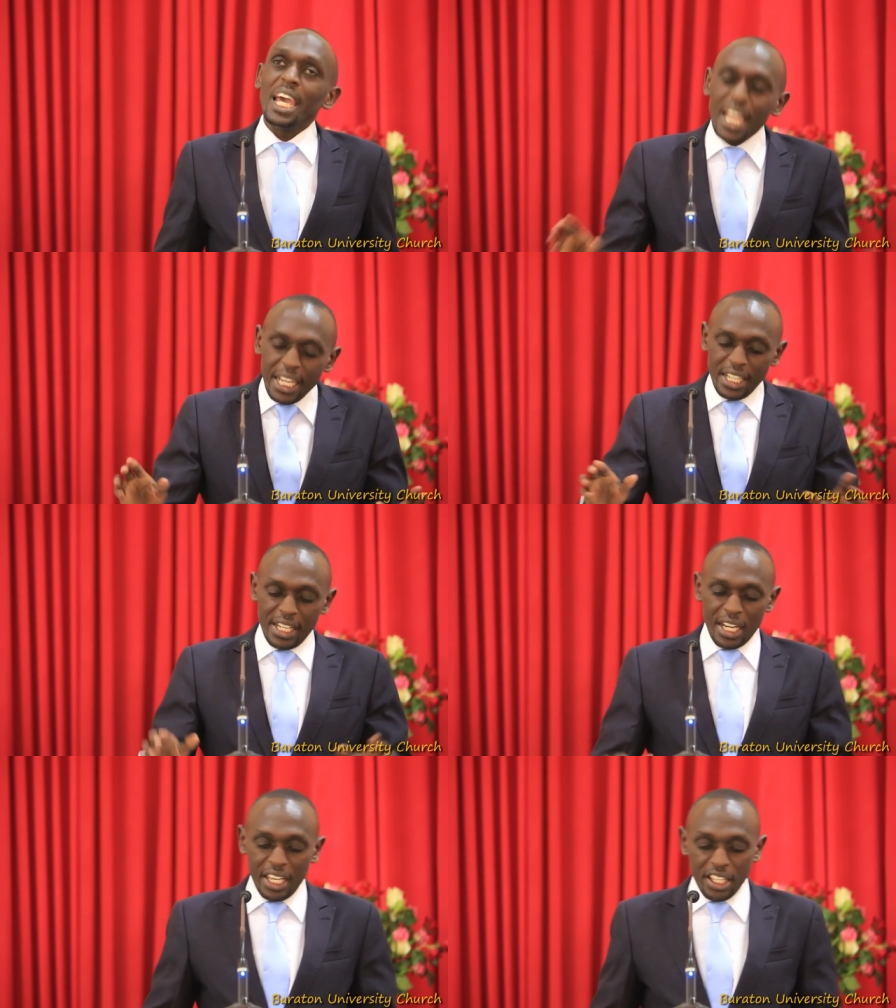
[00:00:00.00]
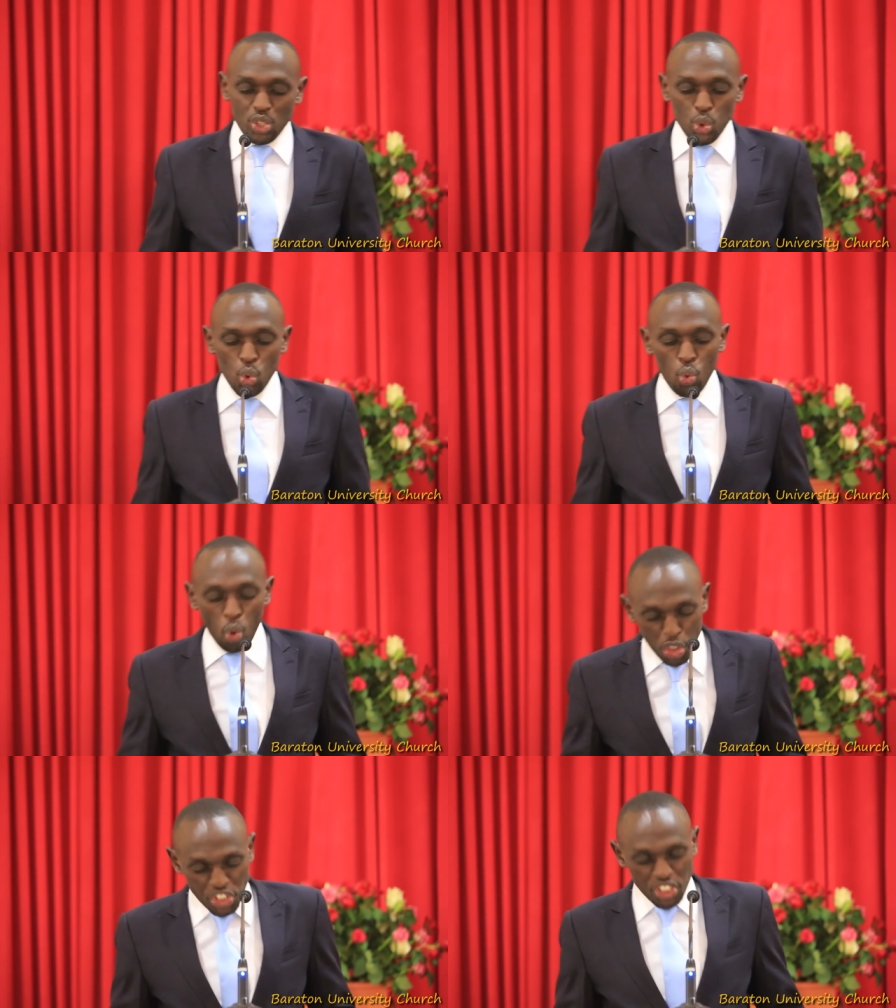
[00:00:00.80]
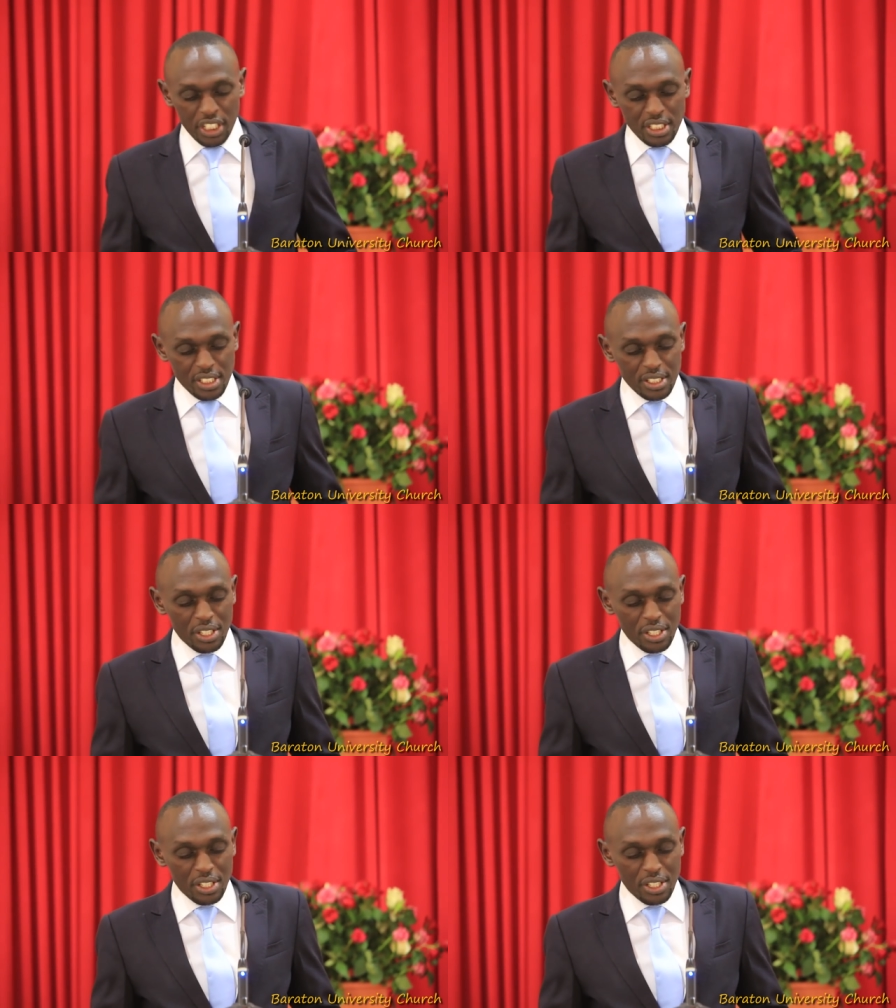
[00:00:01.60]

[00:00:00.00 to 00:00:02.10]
Any delay to wash it